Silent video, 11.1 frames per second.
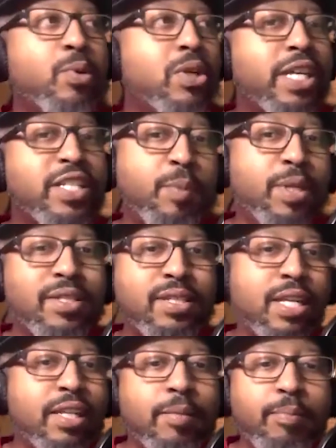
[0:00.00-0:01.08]
has been
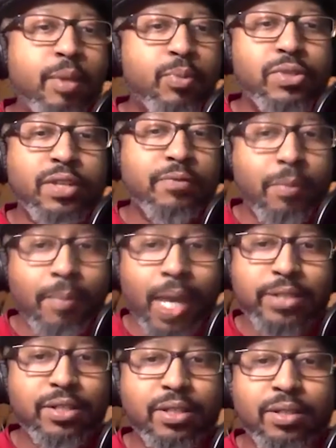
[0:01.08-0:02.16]
stealing people's
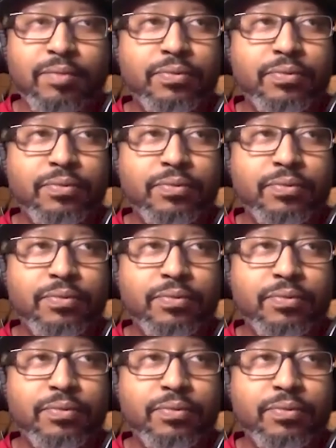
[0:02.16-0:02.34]
information